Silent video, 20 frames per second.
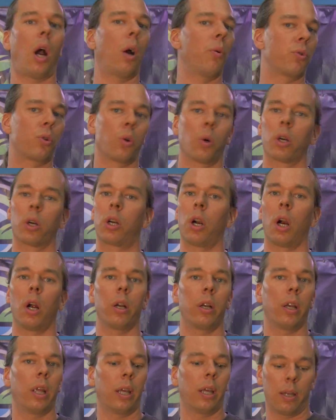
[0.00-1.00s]
outdoor
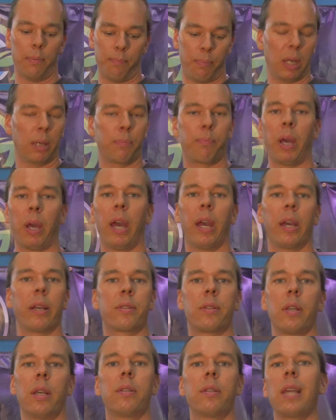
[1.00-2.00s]
gardening in big
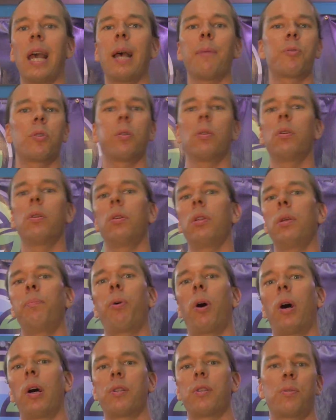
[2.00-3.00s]
bags, it's absolutely
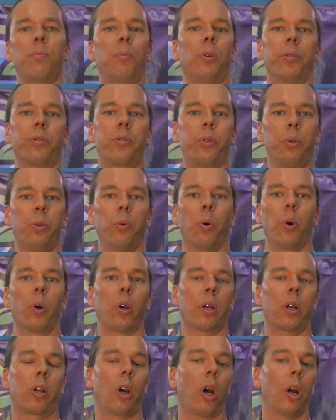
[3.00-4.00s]
possible to or
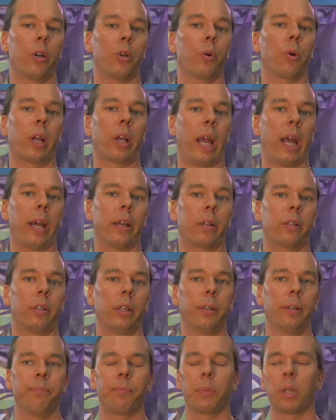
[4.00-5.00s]
garden
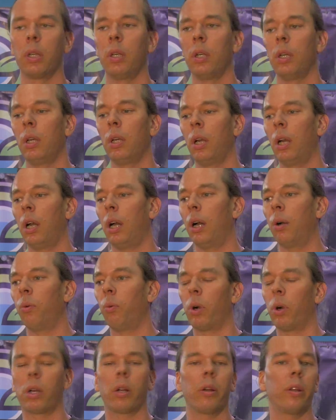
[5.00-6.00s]
organically. Uh,
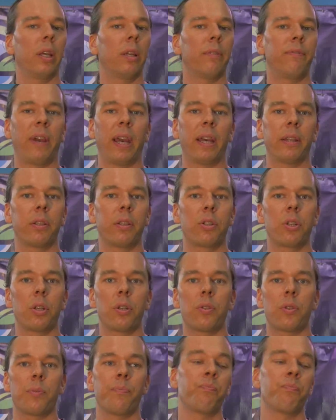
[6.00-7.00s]
what are the
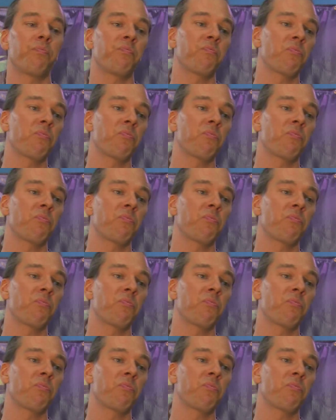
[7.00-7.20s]
advantages?